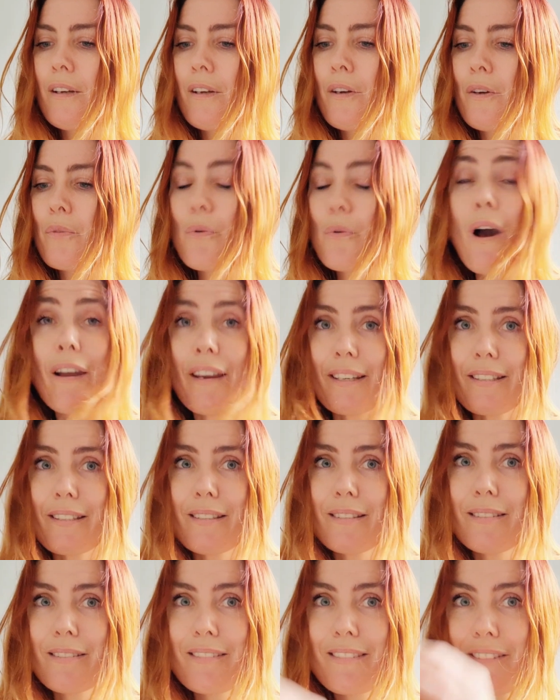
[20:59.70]
Right,
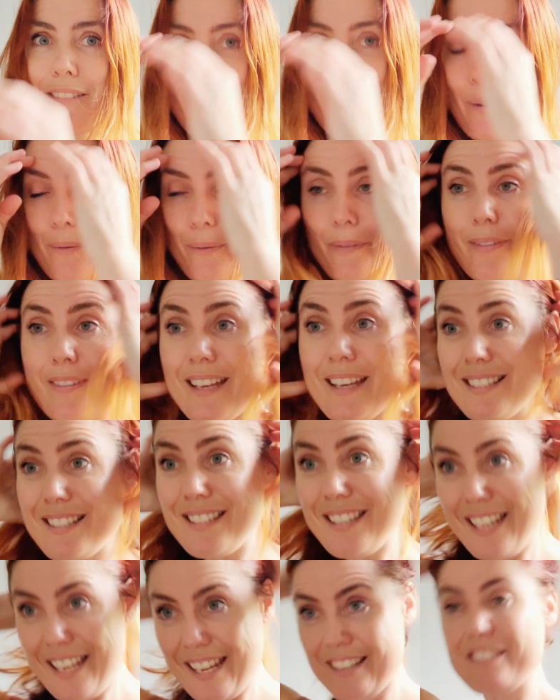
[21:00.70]
so that's the end